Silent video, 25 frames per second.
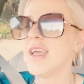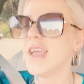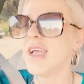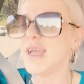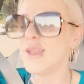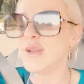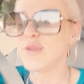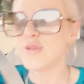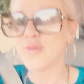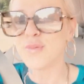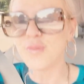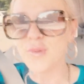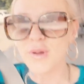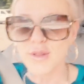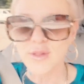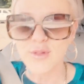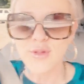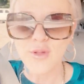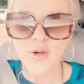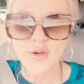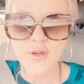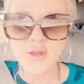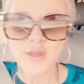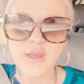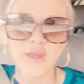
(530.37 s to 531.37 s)
And his butt's
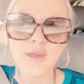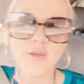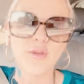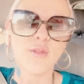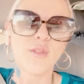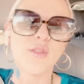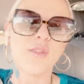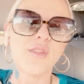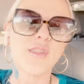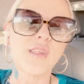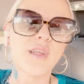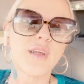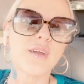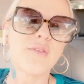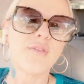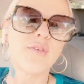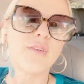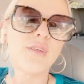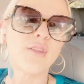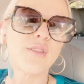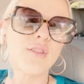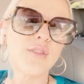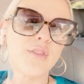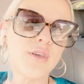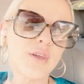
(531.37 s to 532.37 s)
all cute and stuff. And
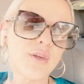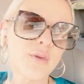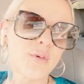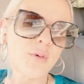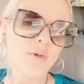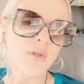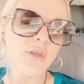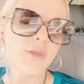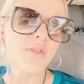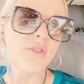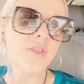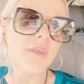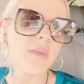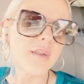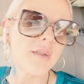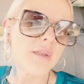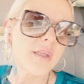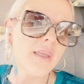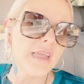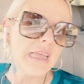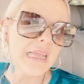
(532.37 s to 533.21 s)
he's looking really thin.